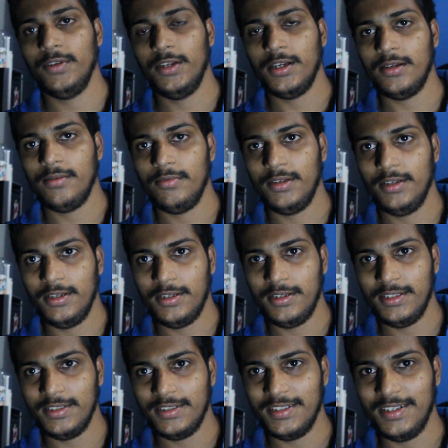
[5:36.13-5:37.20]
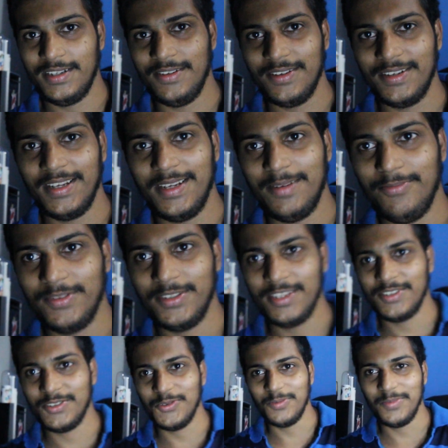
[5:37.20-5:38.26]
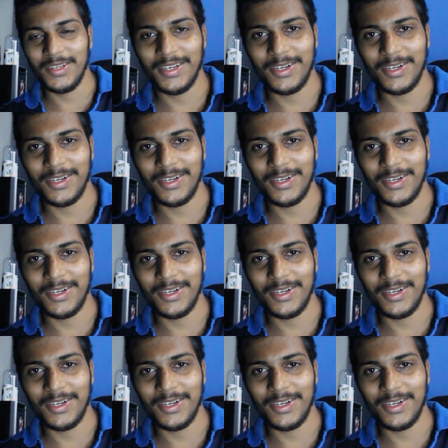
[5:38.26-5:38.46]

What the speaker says: Yeah, is it okay? I'm just zooming